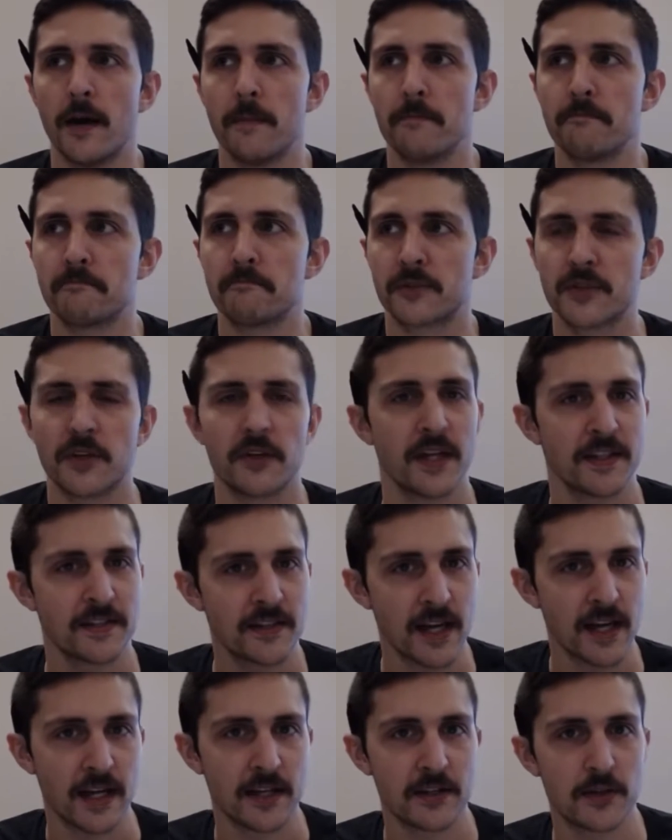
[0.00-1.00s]
So let's
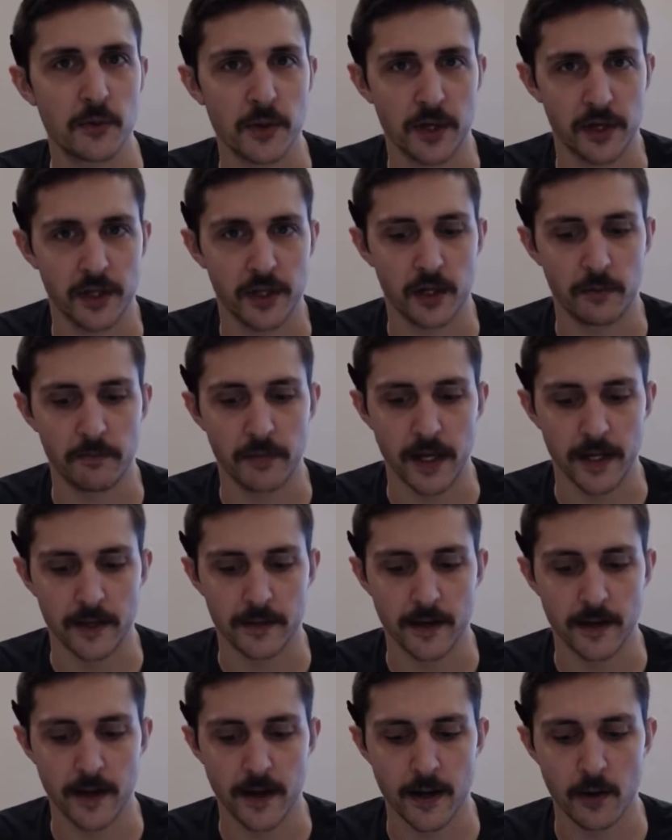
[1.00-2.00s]
get into it a little bit.
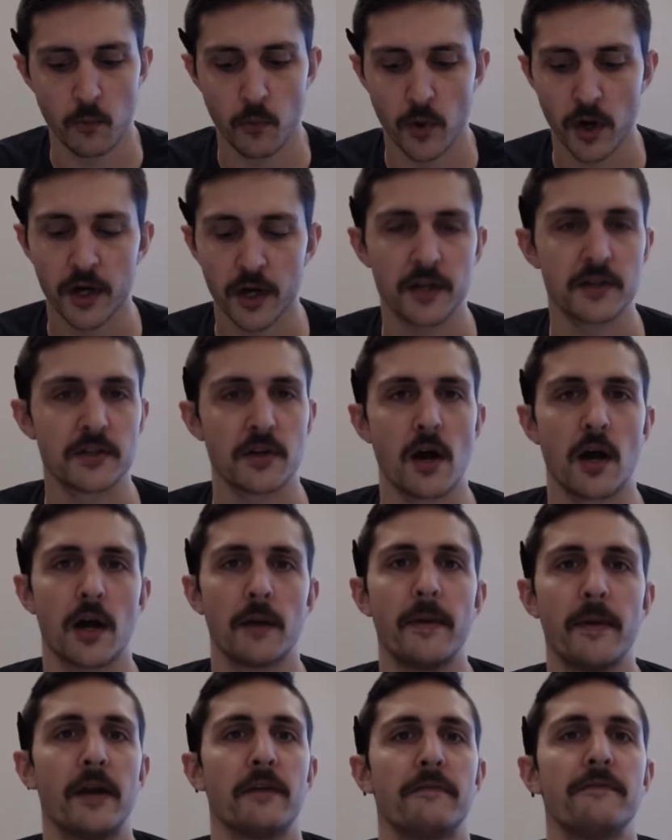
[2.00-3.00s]
We're going to talk
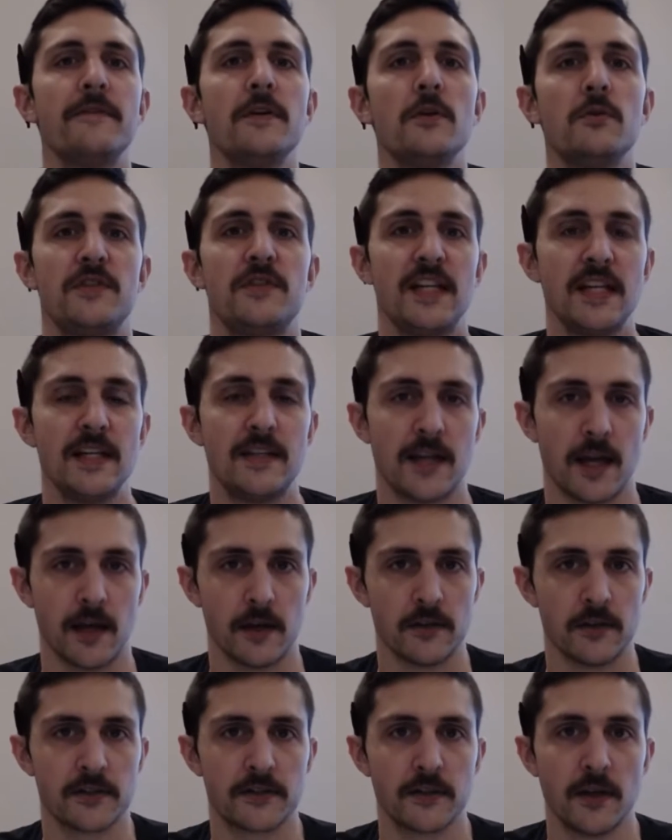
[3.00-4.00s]
about a few
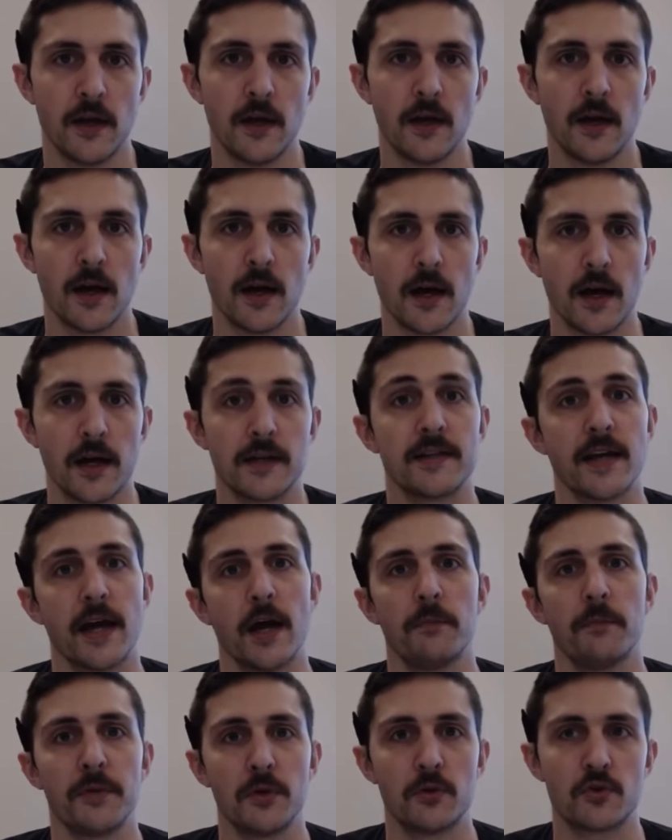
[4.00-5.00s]
details to
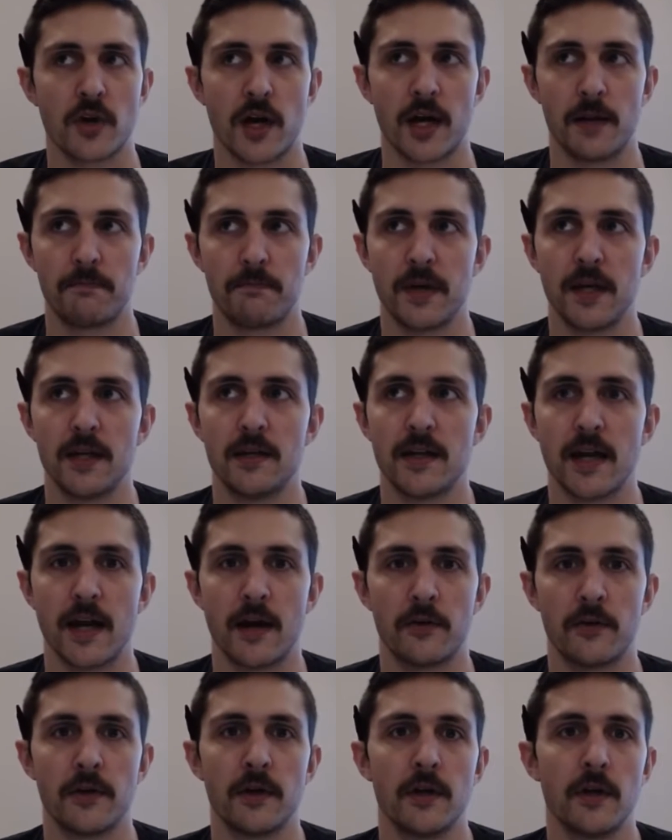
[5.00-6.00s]
help you try and pin
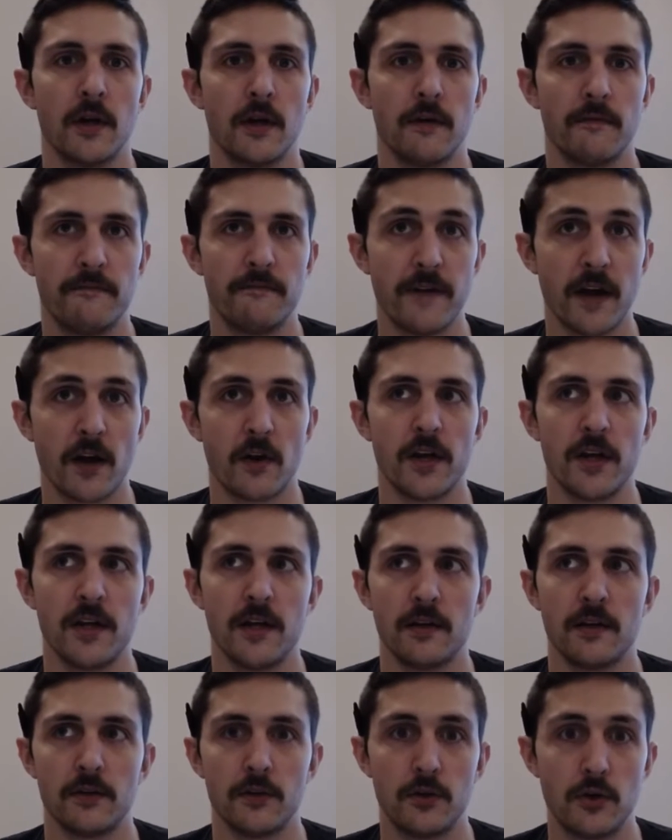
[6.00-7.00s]
down
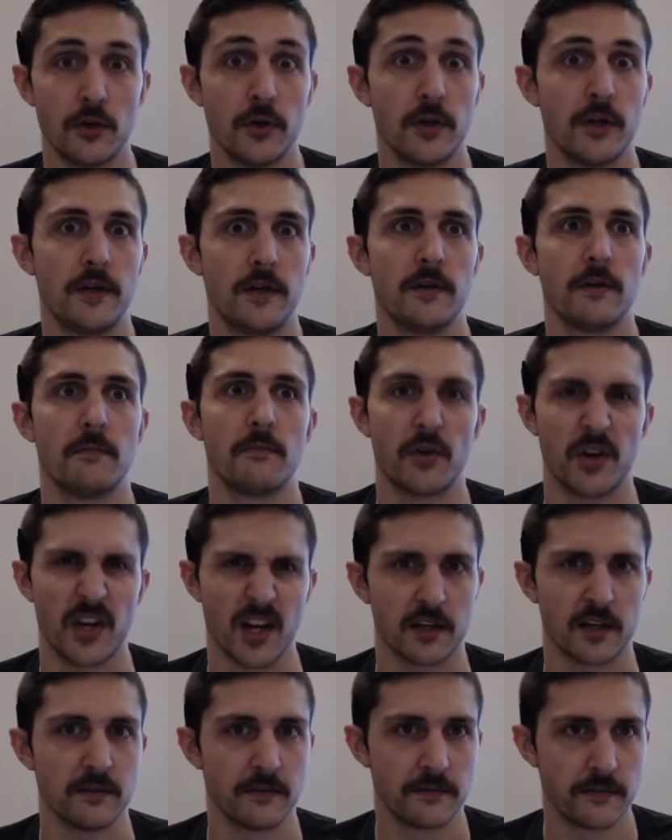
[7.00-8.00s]
very good
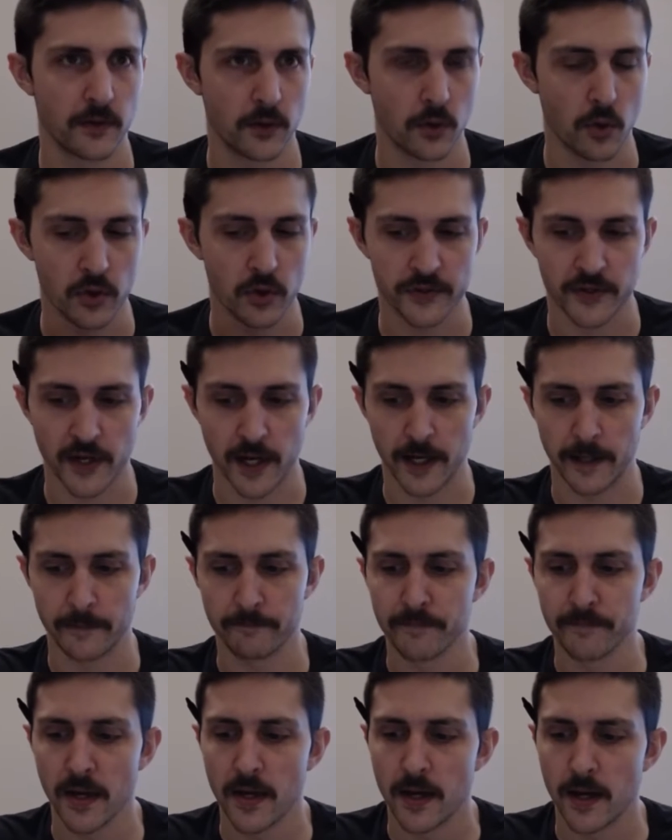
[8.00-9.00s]
productive goal setting.
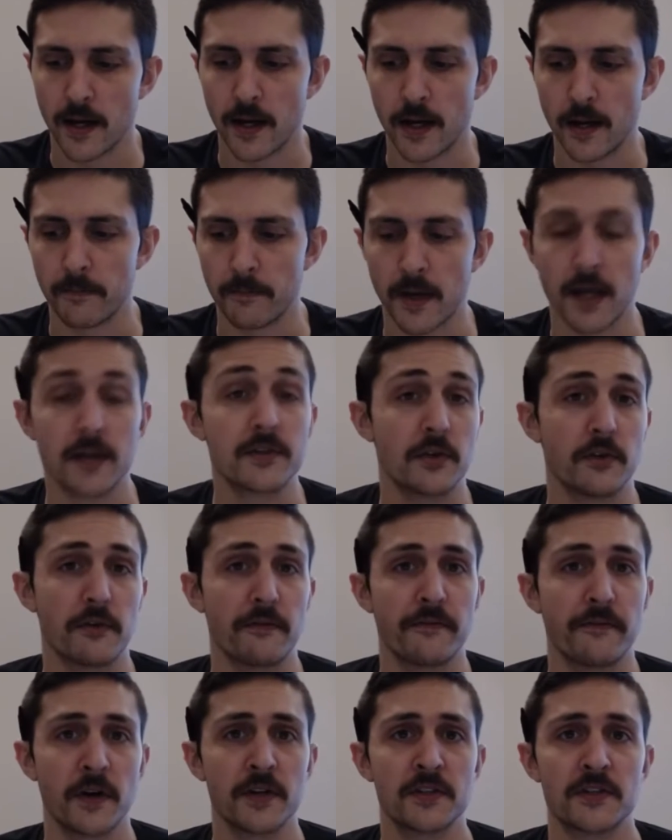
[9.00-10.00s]
And so the
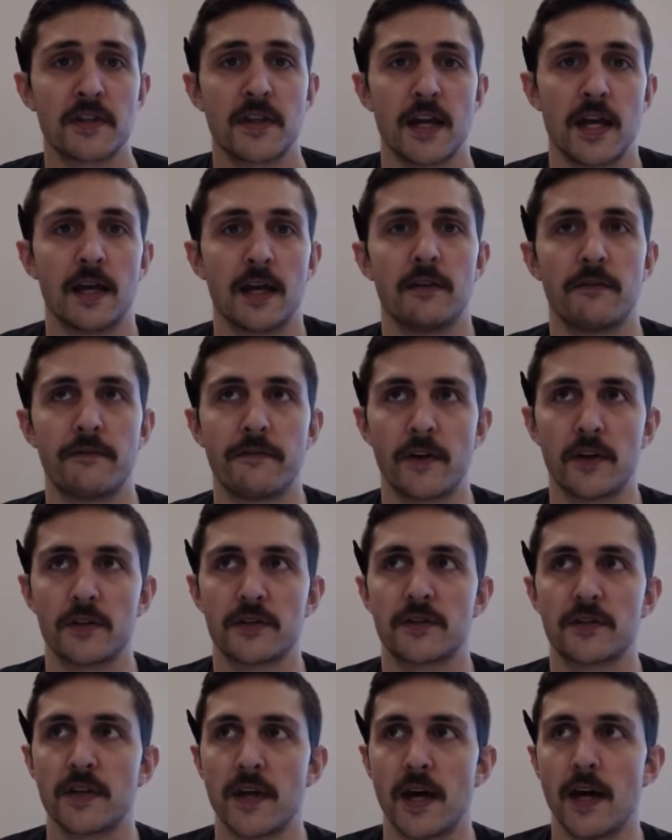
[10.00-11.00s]
first
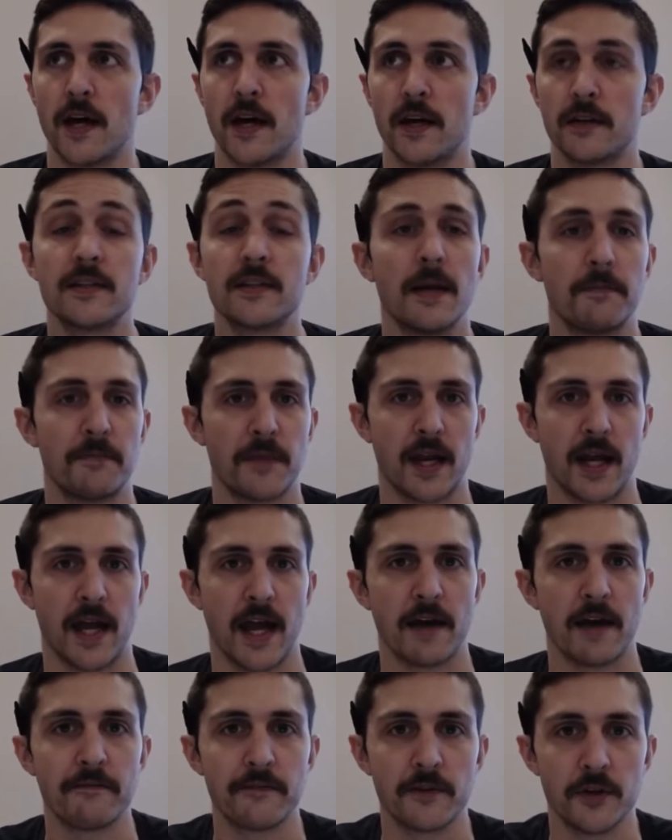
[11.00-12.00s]
tip that I
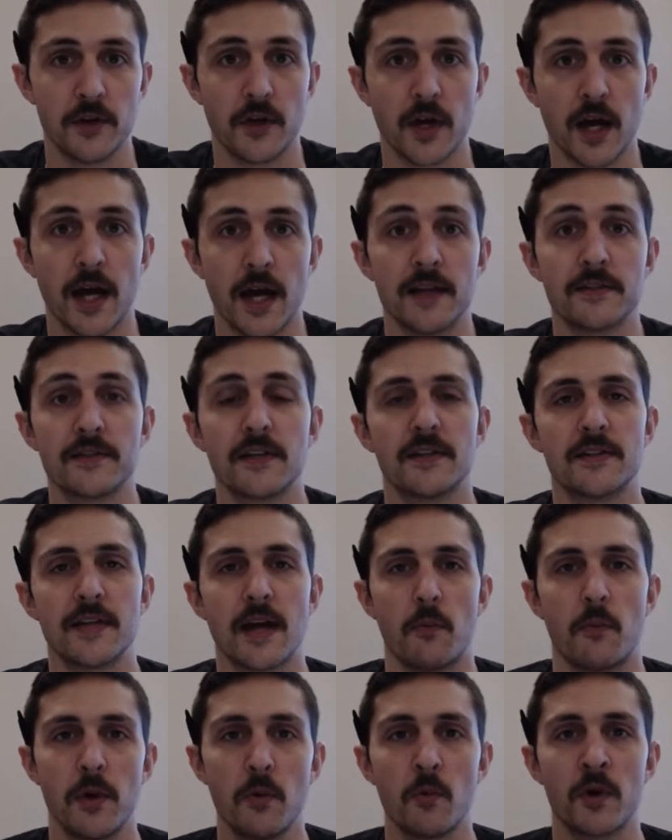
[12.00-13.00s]
have for you guys is
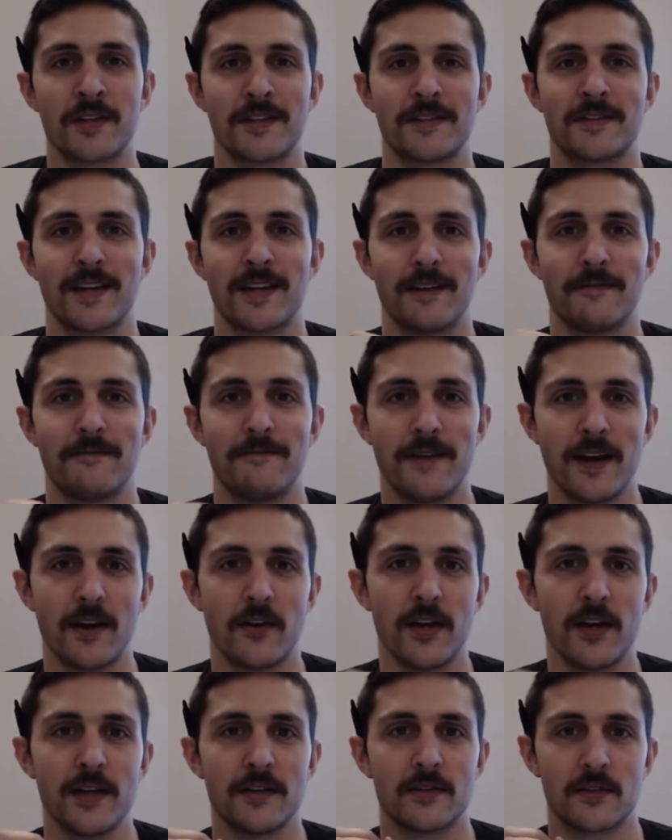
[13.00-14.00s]
that we want to set
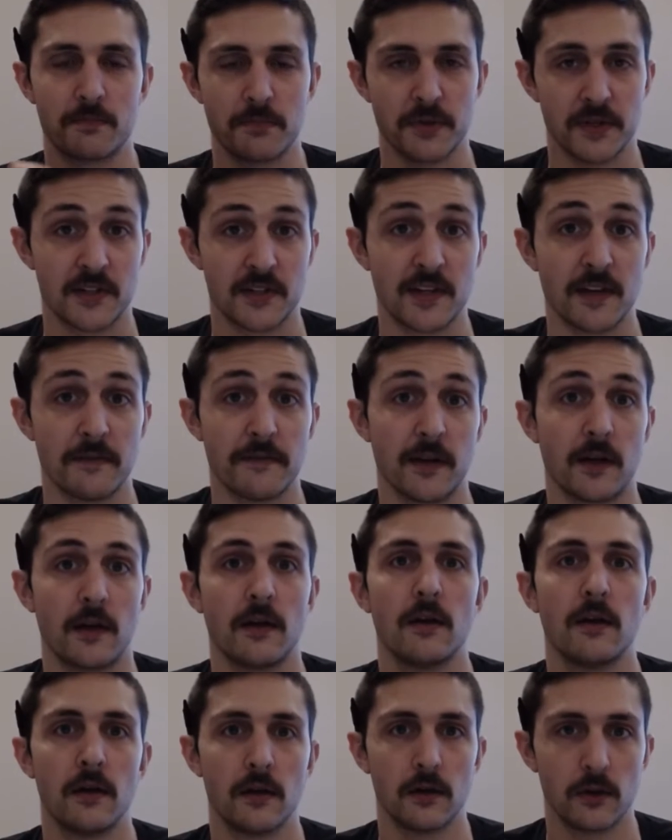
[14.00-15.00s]
very specific
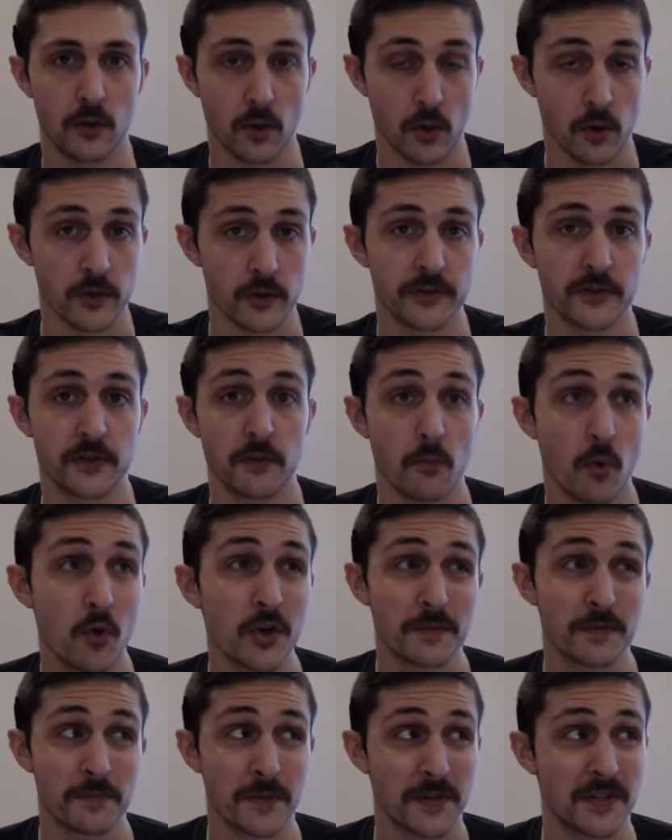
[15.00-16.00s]
goals. The more
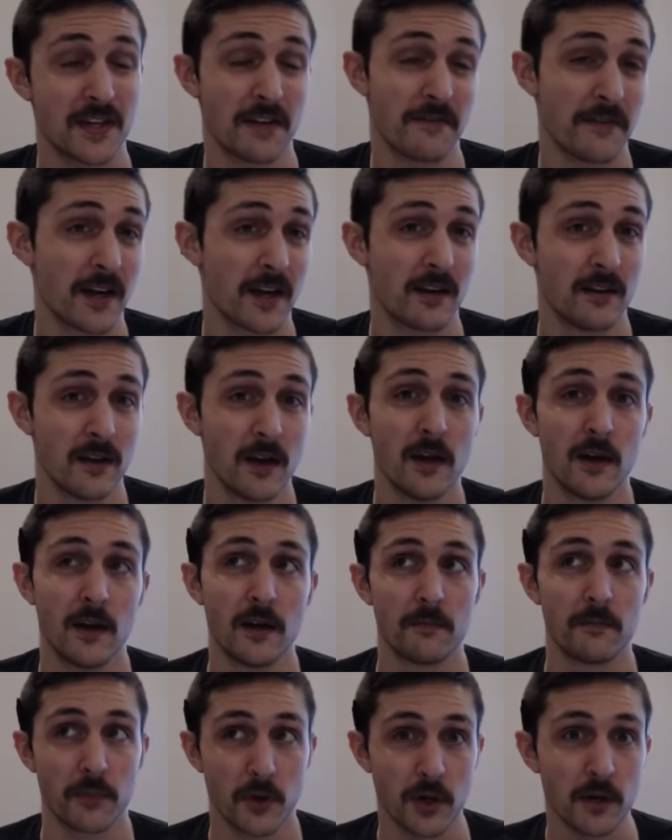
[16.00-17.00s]
specific,
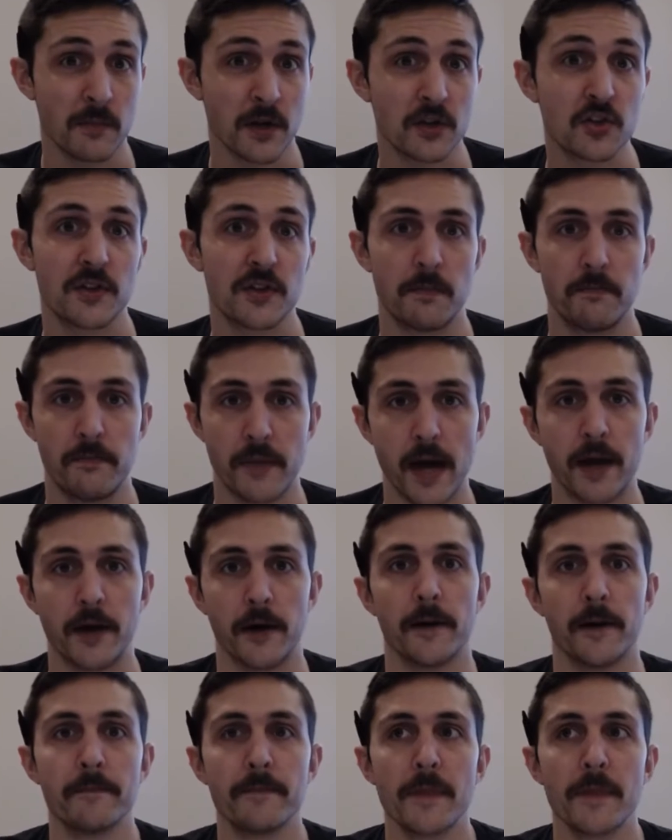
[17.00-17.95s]
pretty much the better.